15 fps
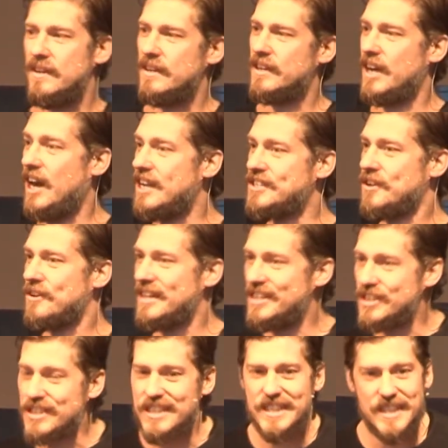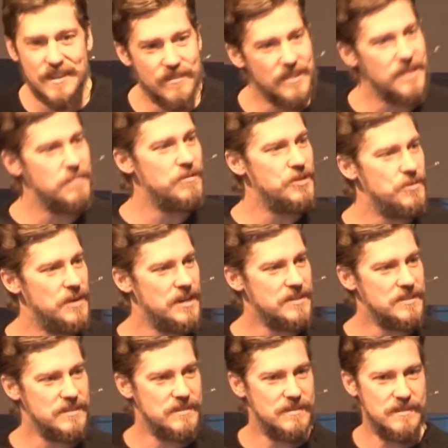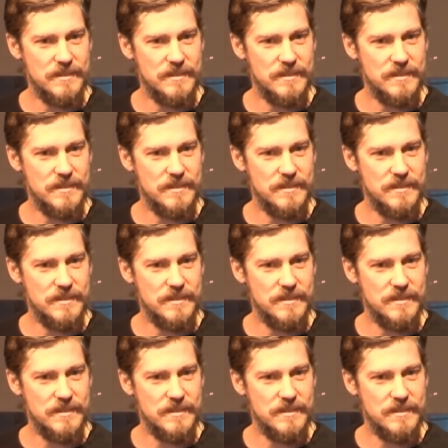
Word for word: God's already just given them to us.